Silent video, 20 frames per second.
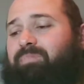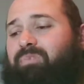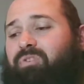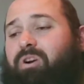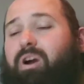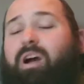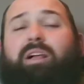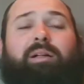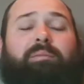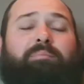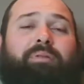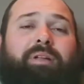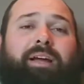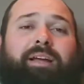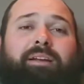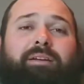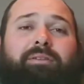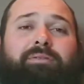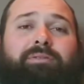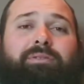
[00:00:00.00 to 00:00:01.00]
or all I
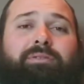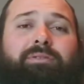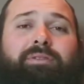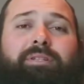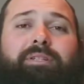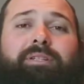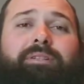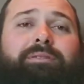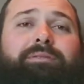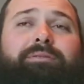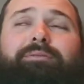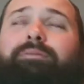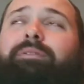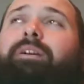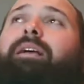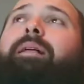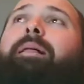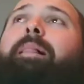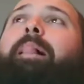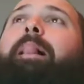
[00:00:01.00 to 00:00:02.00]
plan on doing too.
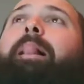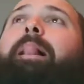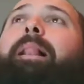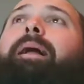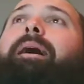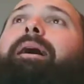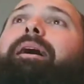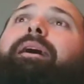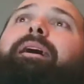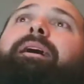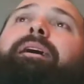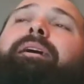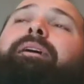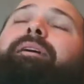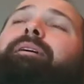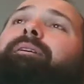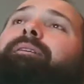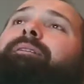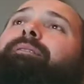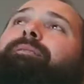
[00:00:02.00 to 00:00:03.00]

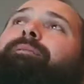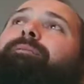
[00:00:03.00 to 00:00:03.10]
Uh,